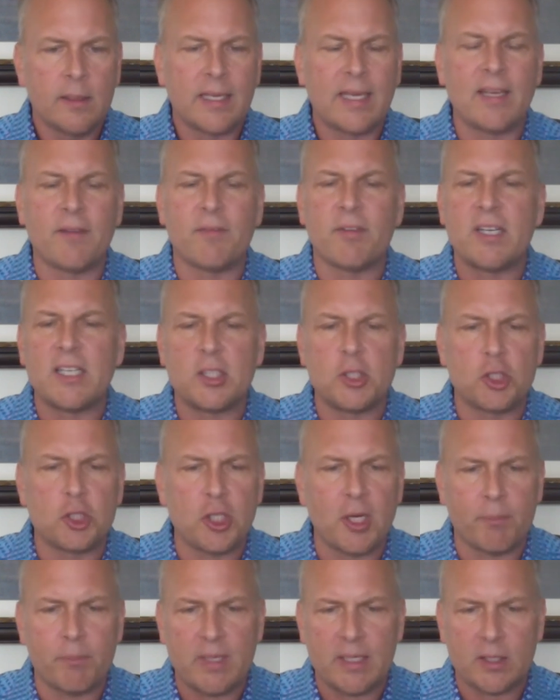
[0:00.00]
even a
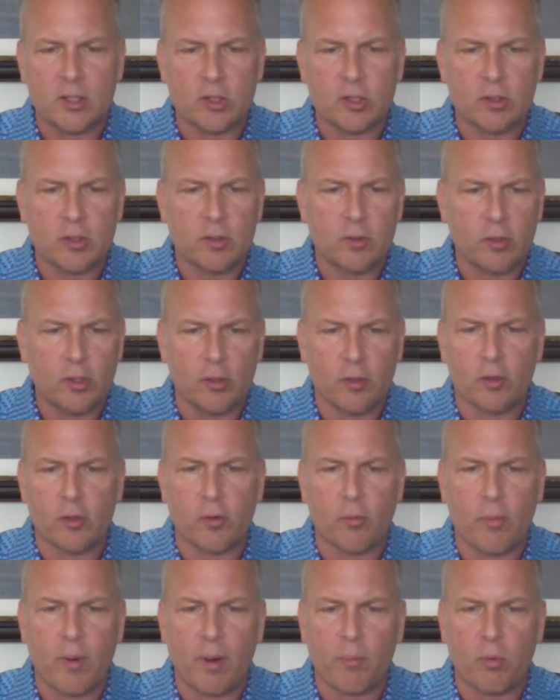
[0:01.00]
gymnast, you know,
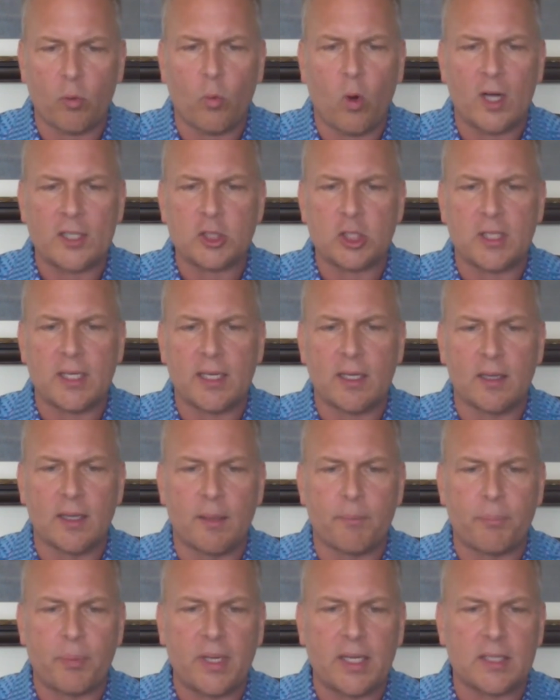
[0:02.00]
you remember watch the
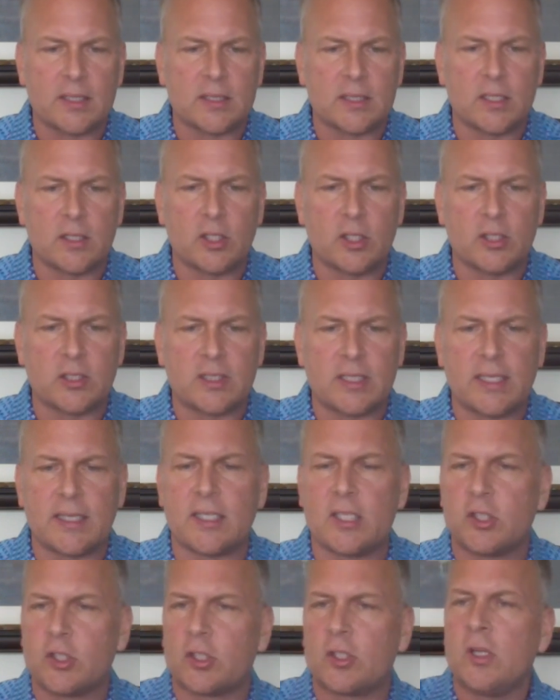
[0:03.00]
Olympics and you see
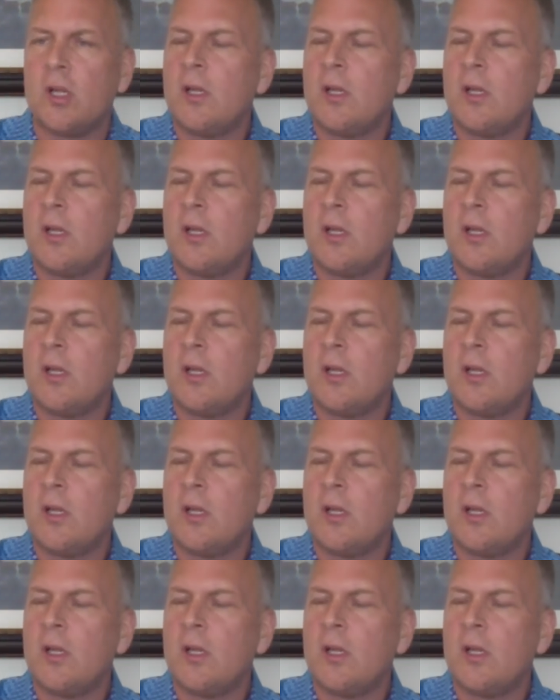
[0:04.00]
these